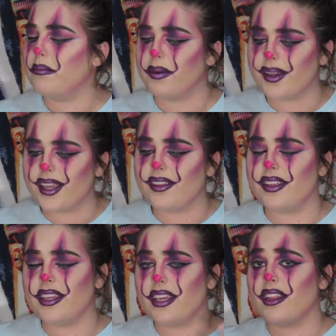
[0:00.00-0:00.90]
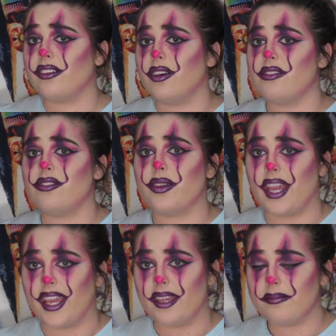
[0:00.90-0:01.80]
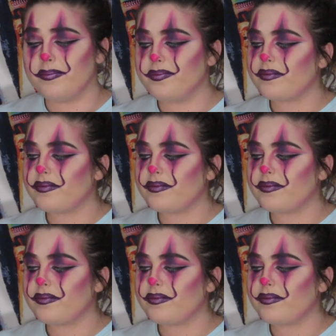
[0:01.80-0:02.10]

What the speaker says: but you need to get the close you can.